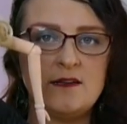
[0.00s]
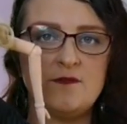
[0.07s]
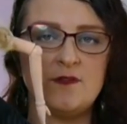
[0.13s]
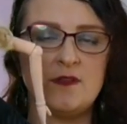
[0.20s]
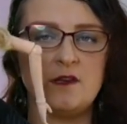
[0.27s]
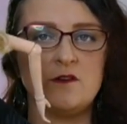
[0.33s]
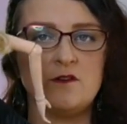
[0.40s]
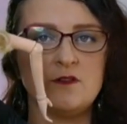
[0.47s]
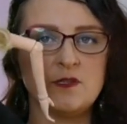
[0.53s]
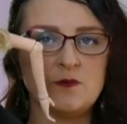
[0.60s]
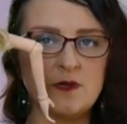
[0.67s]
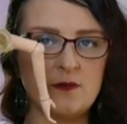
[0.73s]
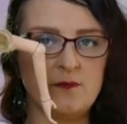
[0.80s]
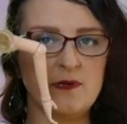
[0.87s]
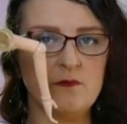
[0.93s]
If the girls
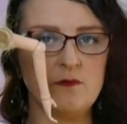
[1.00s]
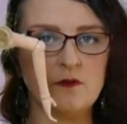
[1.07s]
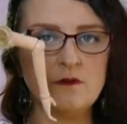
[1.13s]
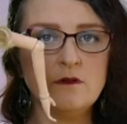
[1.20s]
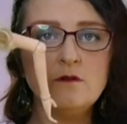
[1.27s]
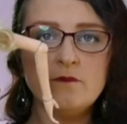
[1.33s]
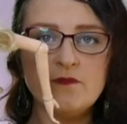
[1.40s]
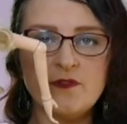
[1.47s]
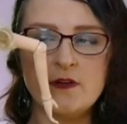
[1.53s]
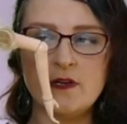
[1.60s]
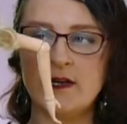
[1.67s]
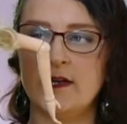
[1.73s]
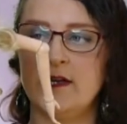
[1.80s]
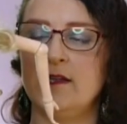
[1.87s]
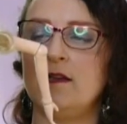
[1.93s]
want a bit more oomph
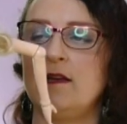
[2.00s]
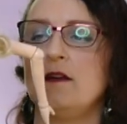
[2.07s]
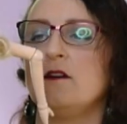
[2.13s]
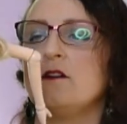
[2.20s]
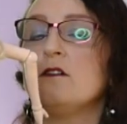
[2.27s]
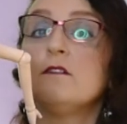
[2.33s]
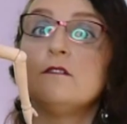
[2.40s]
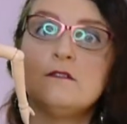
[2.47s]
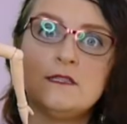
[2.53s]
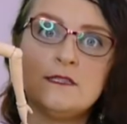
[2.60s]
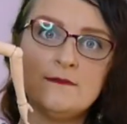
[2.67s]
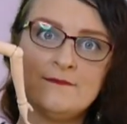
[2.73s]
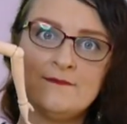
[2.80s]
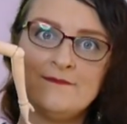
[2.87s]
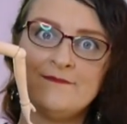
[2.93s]
in their
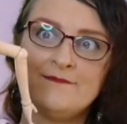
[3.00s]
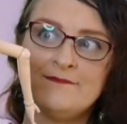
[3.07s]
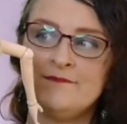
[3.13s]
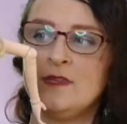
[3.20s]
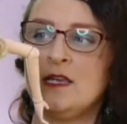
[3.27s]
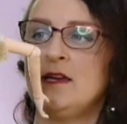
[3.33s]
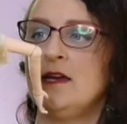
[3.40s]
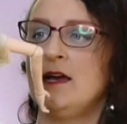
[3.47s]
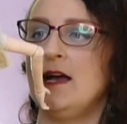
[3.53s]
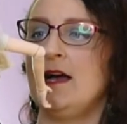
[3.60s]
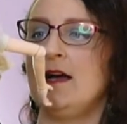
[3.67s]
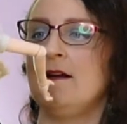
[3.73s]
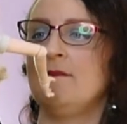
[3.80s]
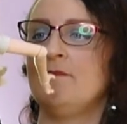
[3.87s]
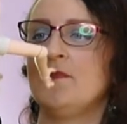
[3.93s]
girls,
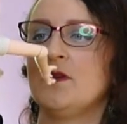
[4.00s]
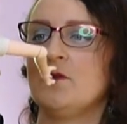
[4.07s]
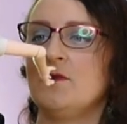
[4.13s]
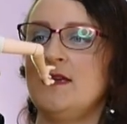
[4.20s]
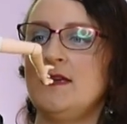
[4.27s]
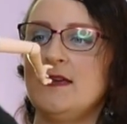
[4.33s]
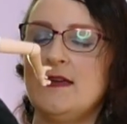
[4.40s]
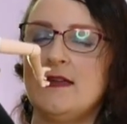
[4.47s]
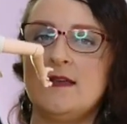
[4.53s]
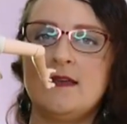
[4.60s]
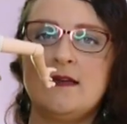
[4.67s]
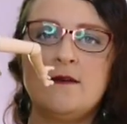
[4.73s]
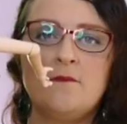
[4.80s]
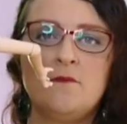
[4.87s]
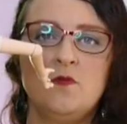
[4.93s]
we
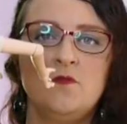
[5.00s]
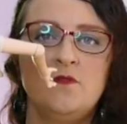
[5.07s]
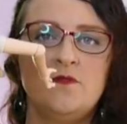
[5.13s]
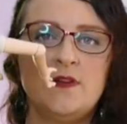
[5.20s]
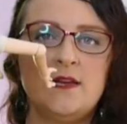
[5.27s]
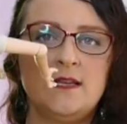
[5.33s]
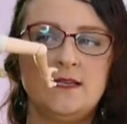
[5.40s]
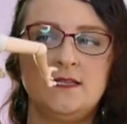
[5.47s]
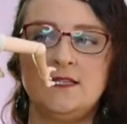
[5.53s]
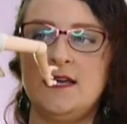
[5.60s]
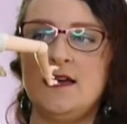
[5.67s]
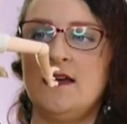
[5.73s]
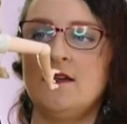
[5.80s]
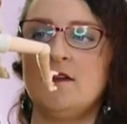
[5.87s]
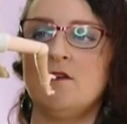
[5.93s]
can move it
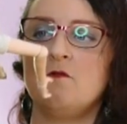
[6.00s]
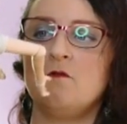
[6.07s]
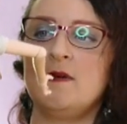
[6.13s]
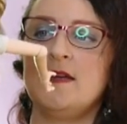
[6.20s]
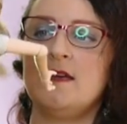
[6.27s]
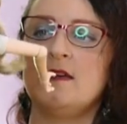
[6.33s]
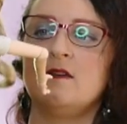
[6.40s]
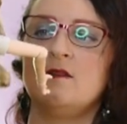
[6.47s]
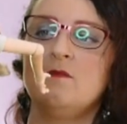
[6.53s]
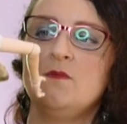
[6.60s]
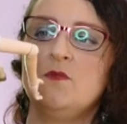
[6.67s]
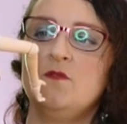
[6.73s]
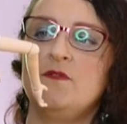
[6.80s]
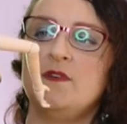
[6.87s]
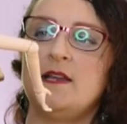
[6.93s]
down, or we can
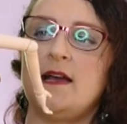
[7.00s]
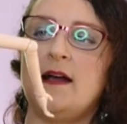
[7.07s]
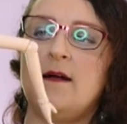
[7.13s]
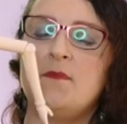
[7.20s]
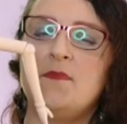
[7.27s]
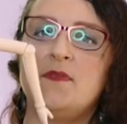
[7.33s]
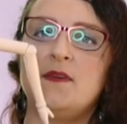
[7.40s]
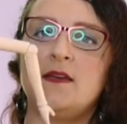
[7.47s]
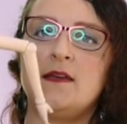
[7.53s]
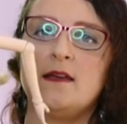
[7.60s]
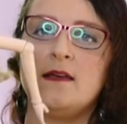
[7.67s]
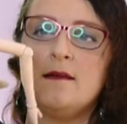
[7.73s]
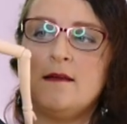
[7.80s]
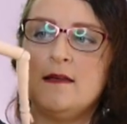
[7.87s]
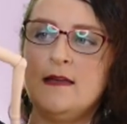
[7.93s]
move it up
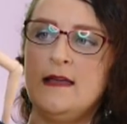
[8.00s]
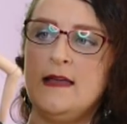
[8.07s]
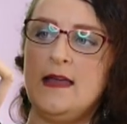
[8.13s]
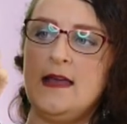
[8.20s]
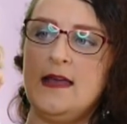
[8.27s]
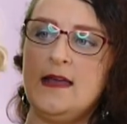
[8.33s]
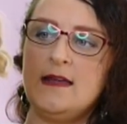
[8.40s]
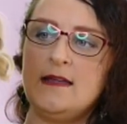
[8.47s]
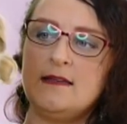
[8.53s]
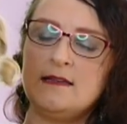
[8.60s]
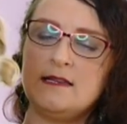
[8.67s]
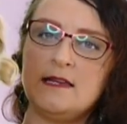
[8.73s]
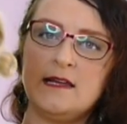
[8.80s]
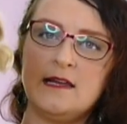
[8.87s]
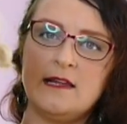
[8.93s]
there,
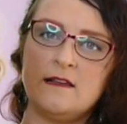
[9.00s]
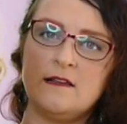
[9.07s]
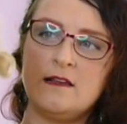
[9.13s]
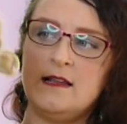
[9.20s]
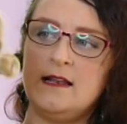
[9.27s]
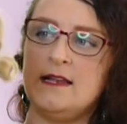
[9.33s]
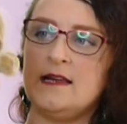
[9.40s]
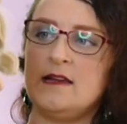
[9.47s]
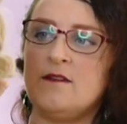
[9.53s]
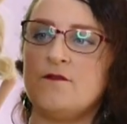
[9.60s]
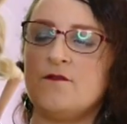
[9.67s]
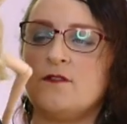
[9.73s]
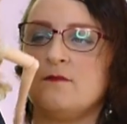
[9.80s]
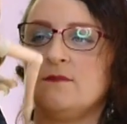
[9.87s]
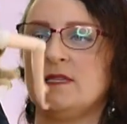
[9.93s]
and it can lean
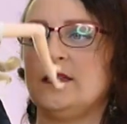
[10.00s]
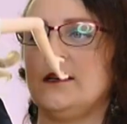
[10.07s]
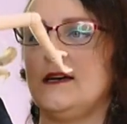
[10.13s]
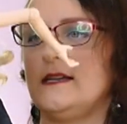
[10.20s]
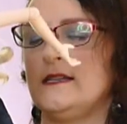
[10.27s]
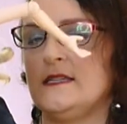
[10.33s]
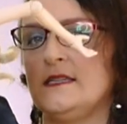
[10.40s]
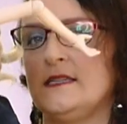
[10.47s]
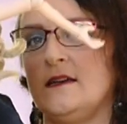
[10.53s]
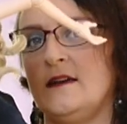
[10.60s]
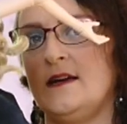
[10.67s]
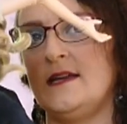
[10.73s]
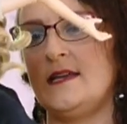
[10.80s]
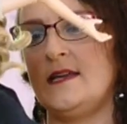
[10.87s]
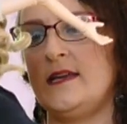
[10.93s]
from side to
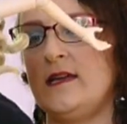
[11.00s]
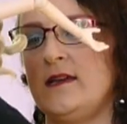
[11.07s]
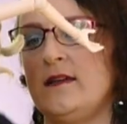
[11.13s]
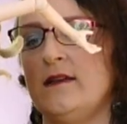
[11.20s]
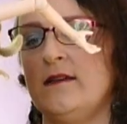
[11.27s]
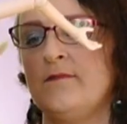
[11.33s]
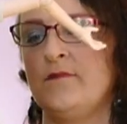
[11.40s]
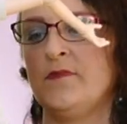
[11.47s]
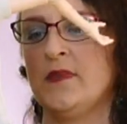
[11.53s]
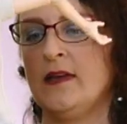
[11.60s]
side here.